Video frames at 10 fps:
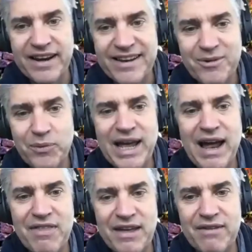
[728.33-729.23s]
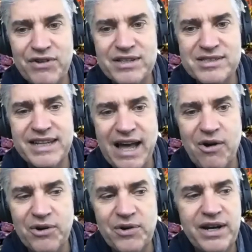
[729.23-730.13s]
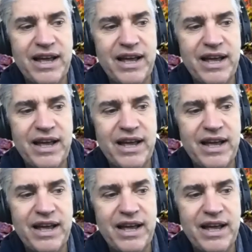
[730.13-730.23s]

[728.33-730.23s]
We had the evidence to counter it,